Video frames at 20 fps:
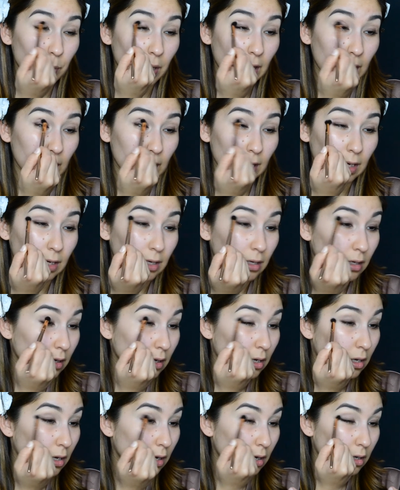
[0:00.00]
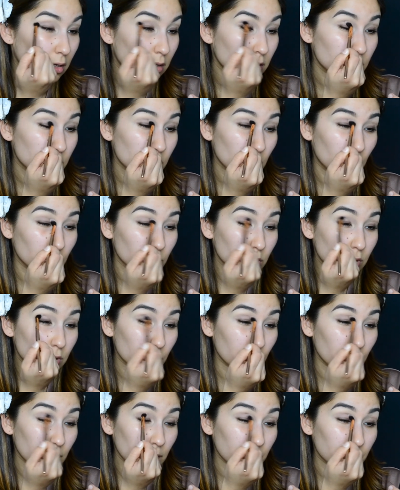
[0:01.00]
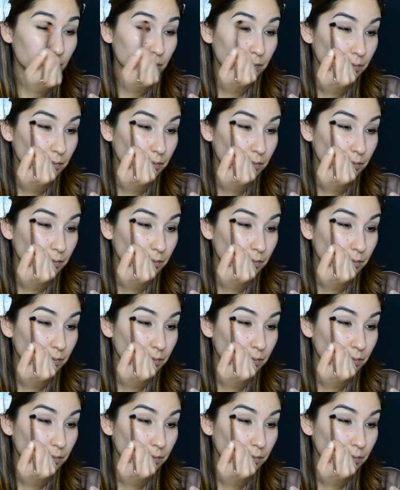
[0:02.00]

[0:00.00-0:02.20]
pink tone to it.